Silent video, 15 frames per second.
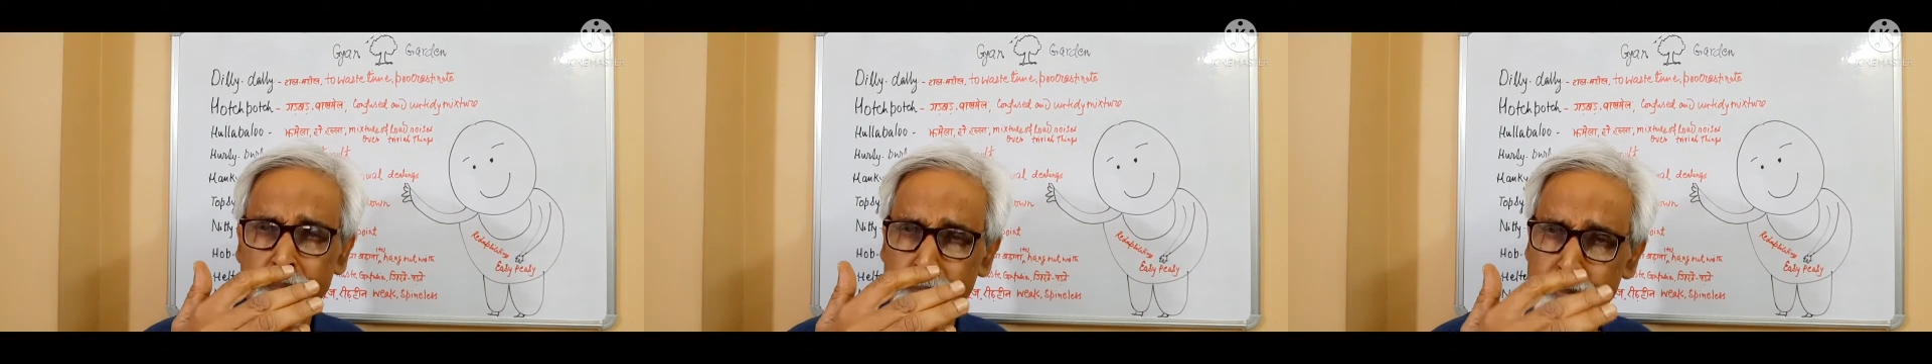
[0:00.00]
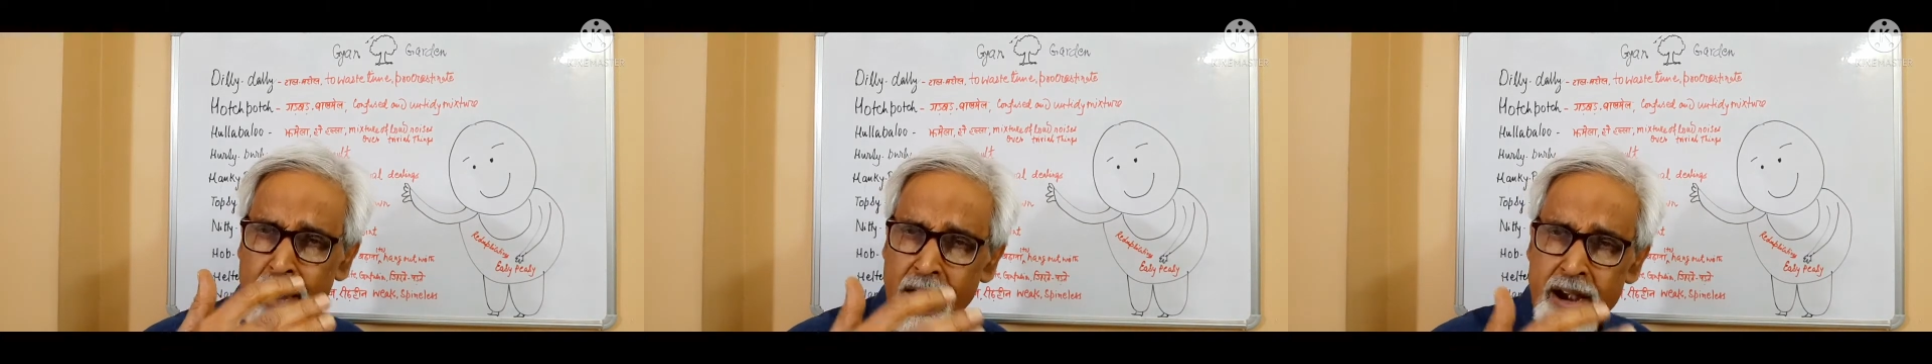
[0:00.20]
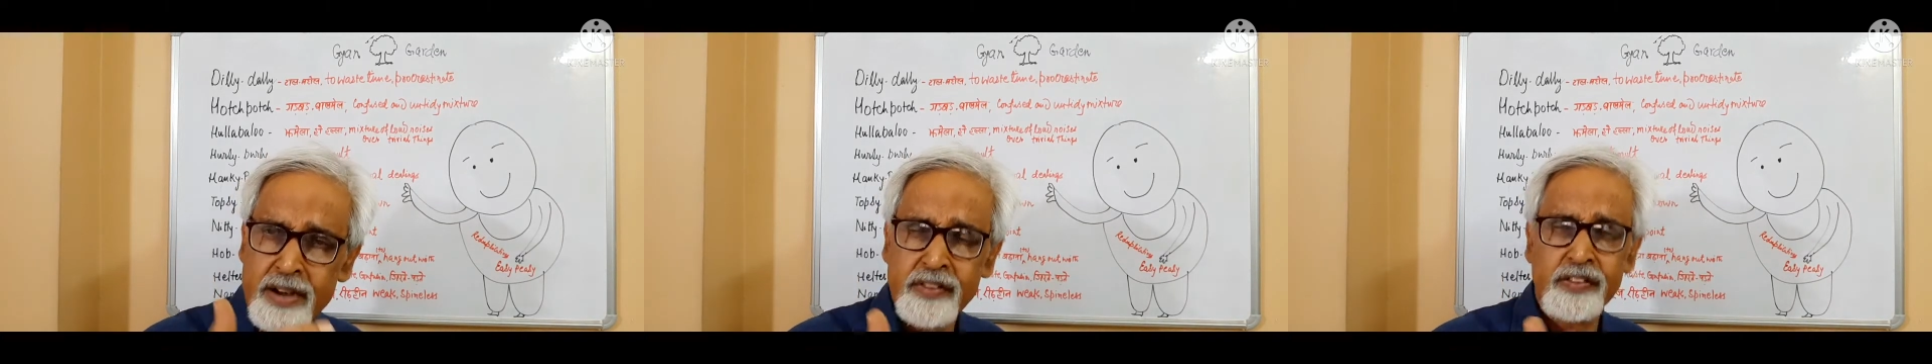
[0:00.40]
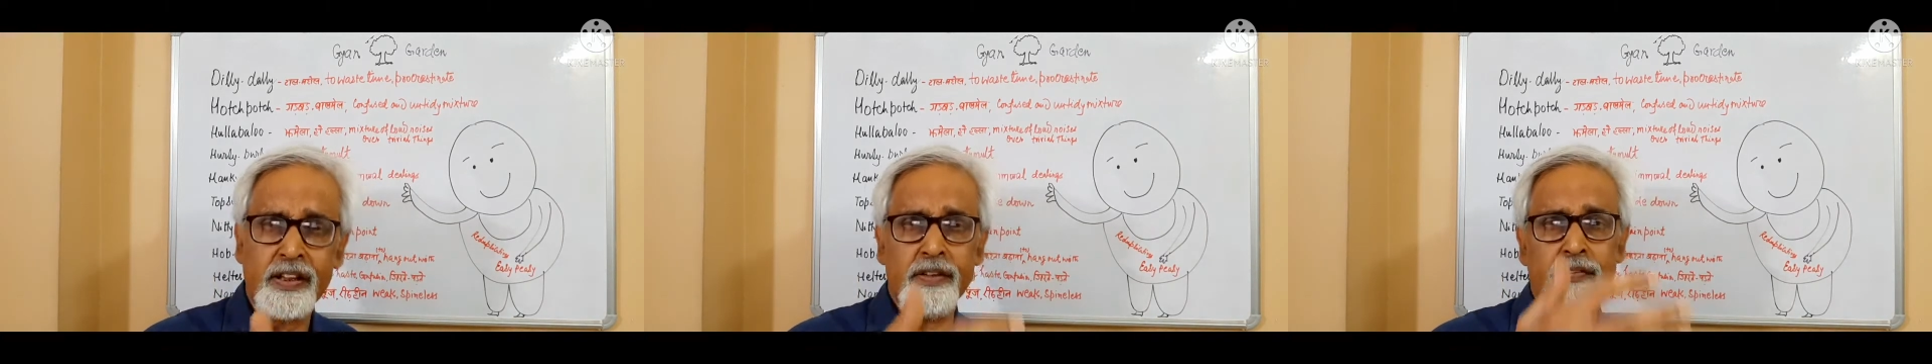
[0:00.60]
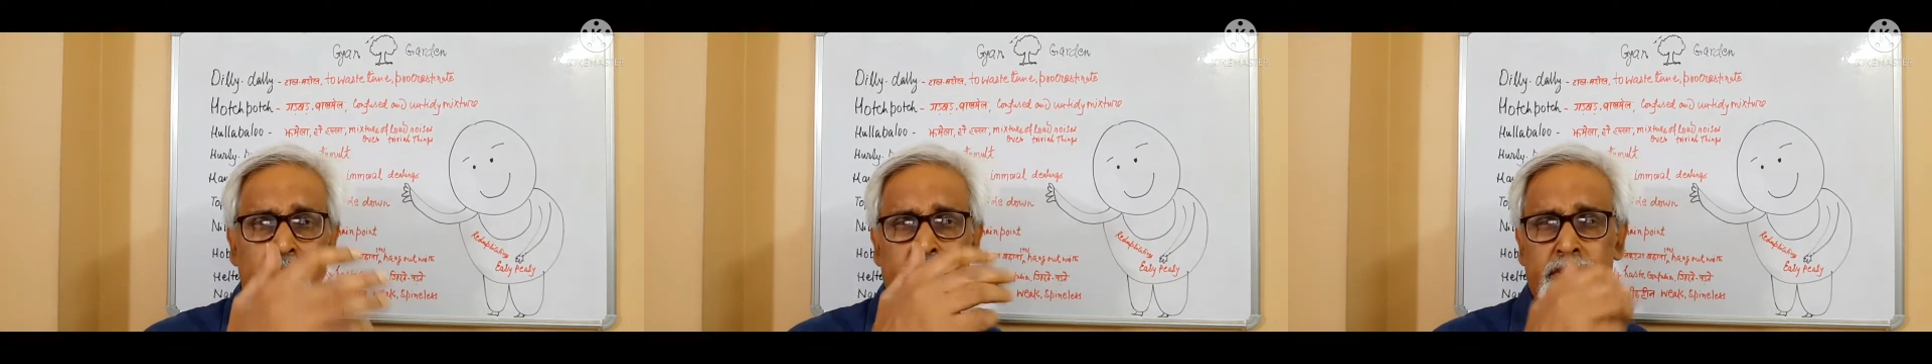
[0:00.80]
bad
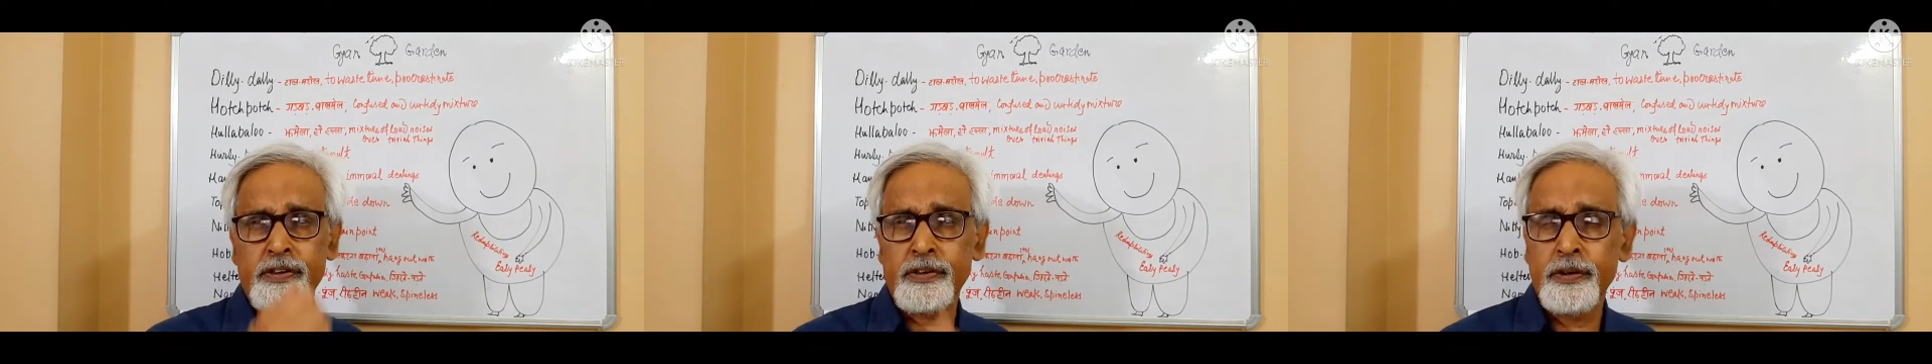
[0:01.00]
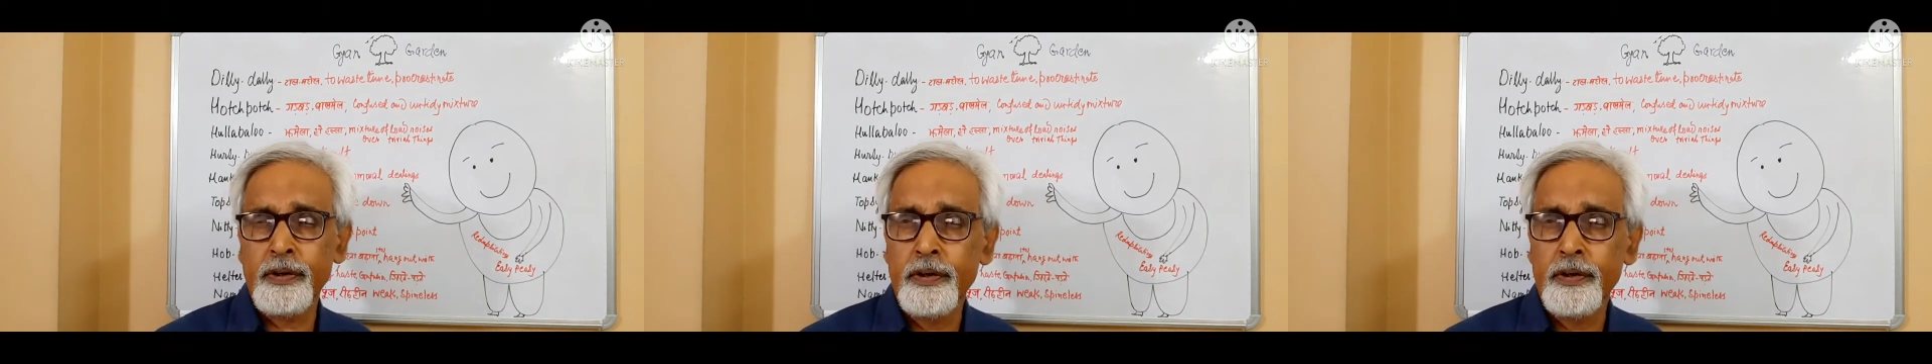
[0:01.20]
sense.